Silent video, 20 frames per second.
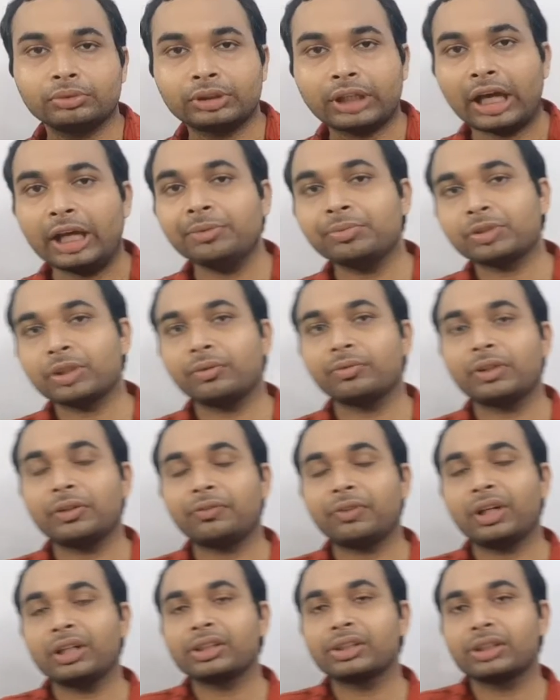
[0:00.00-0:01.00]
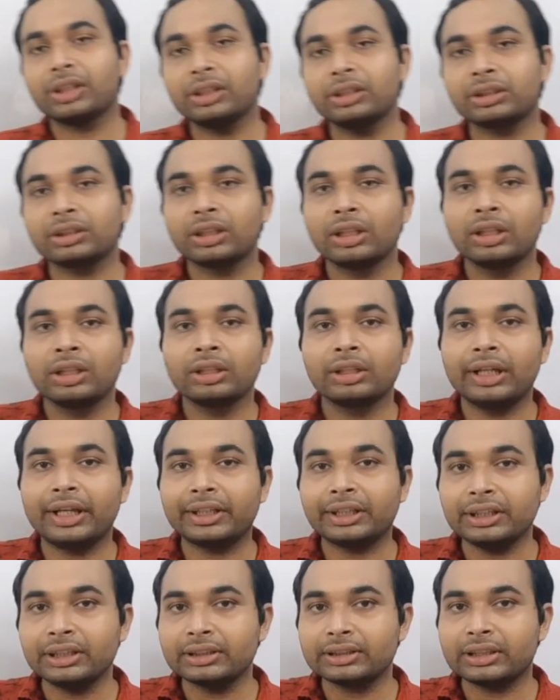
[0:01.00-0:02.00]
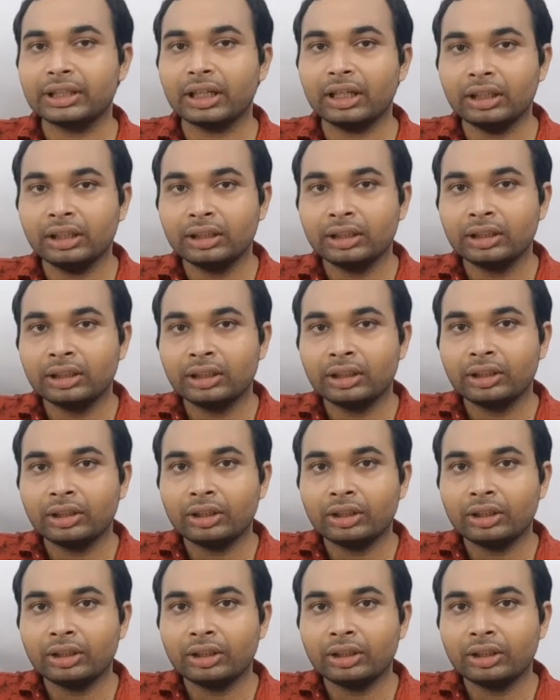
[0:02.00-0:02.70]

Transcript: types of the functions, that is the